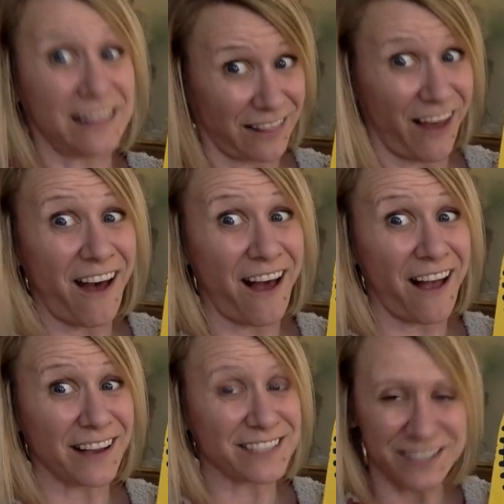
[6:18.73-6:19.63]

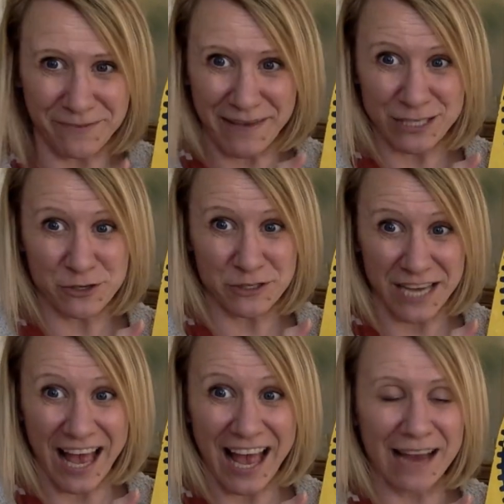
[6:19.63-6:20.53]
Clocks to measure
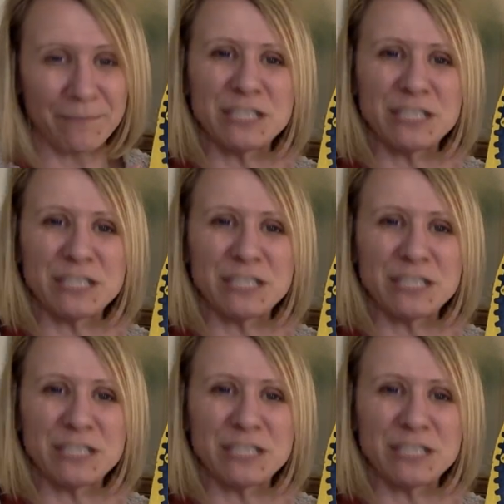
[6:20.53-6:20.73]
time.